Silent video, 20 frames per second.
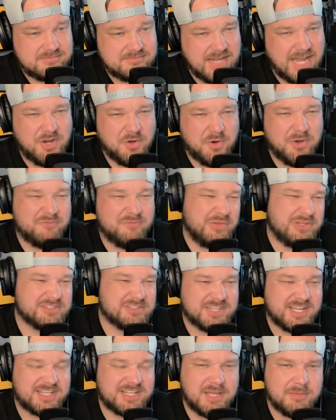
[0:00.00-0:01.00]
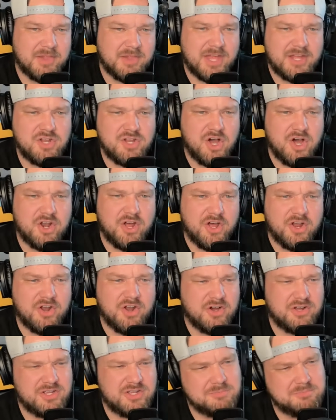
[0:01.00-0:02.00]
I know it feels like they'd be like, no, no,
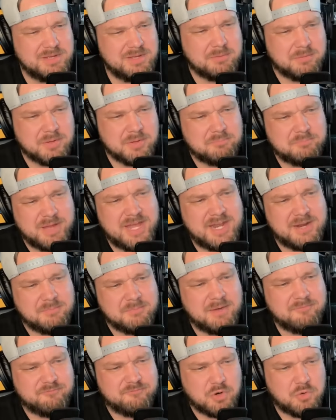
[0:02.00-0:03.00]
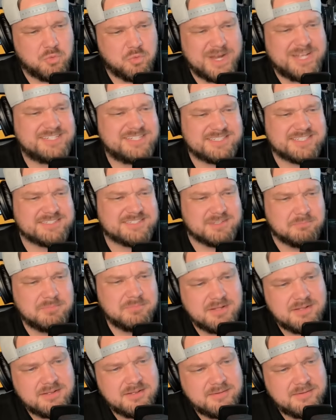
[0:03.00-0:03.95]
no, you'd be able to pen them up for racism.